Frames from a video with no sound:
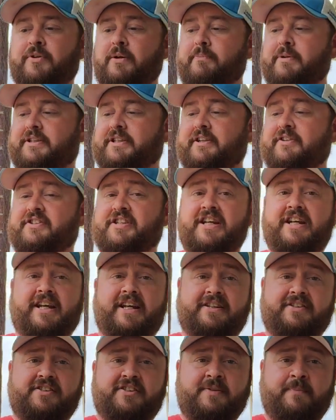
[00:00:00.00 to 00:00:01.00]
But their
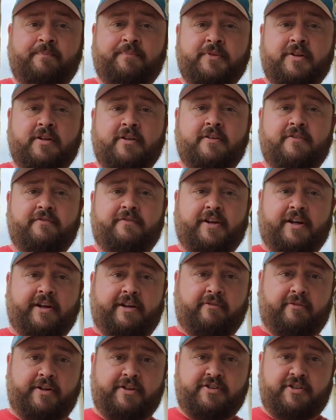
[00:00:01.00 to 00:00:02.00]
tins,
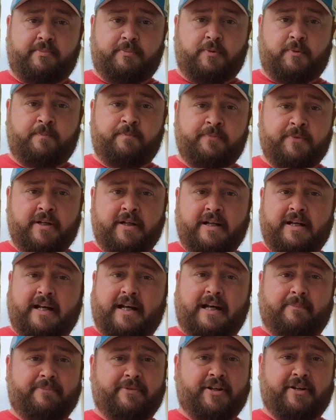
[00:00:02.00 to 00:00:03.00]
very reasonable.
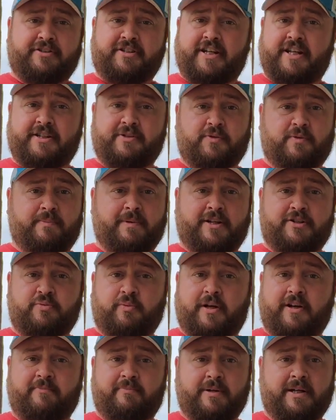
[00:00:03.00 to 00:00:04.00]
Um, their tins were about
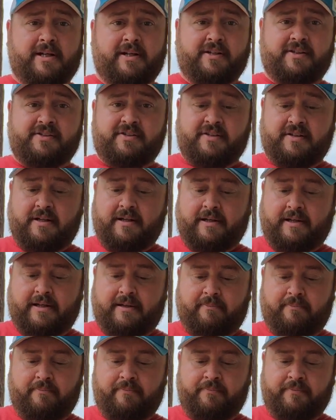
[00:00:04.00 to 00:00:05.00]
12 bucks.
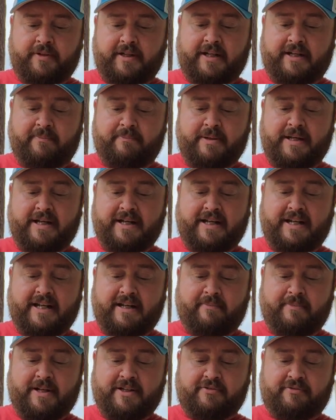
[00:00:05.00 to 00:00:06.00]
Um, in a
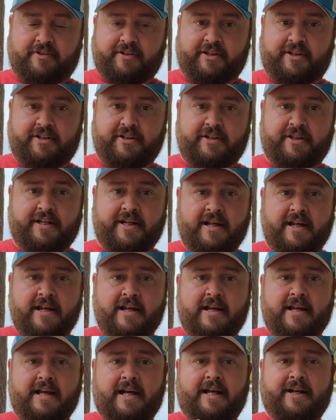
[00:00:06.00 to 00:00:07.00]
B&M, that's really good.
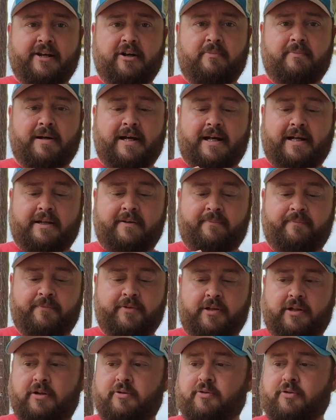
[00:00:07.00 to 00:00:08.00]
I know my
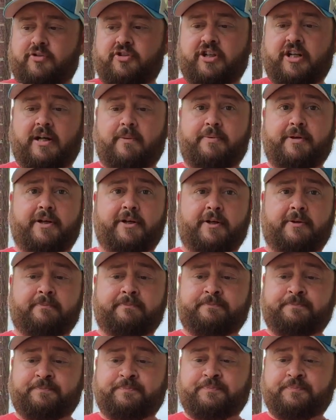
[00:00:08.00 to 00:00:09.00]
local shop here
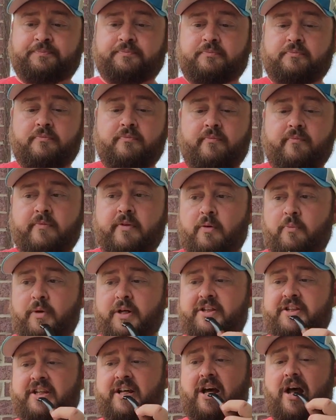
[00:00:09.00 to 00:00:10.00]

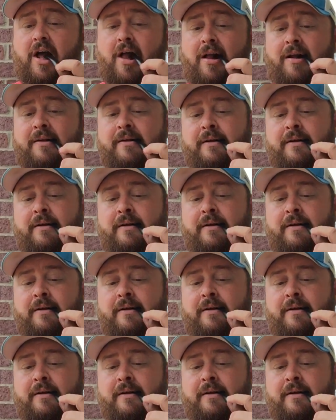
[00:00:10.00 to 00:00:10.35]
with uh,